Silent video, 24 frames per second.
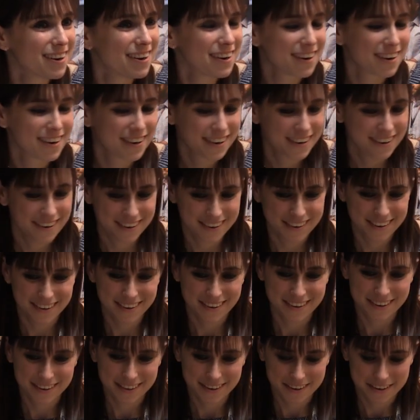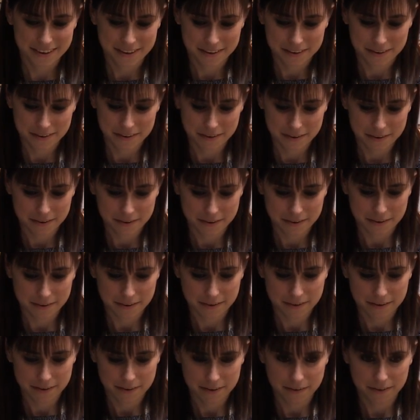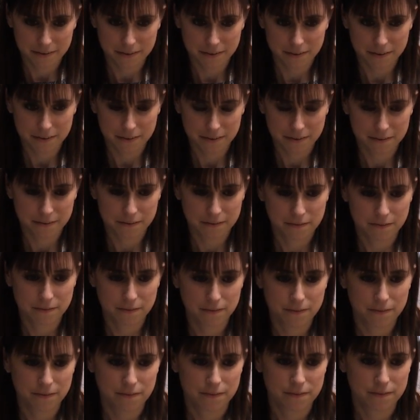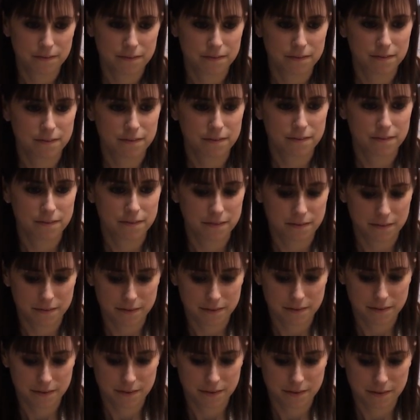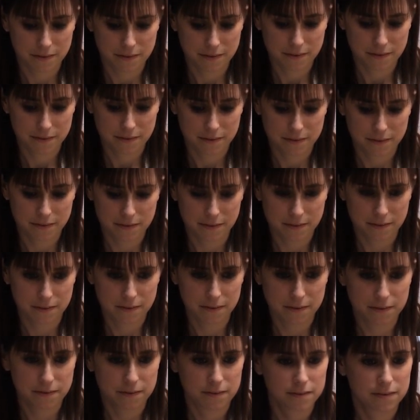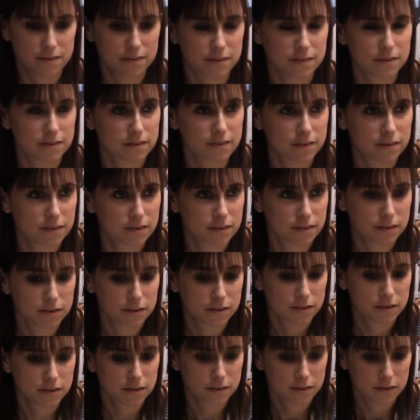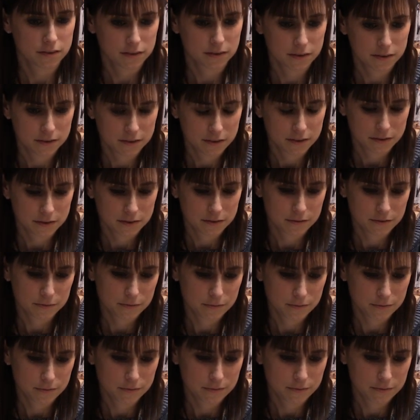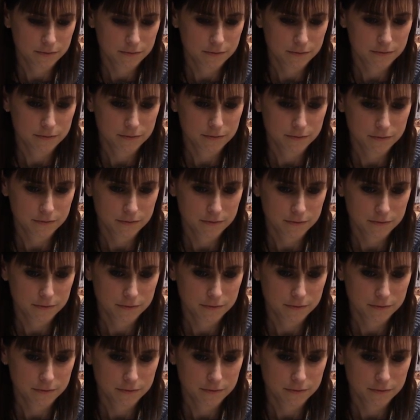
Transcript: (silent)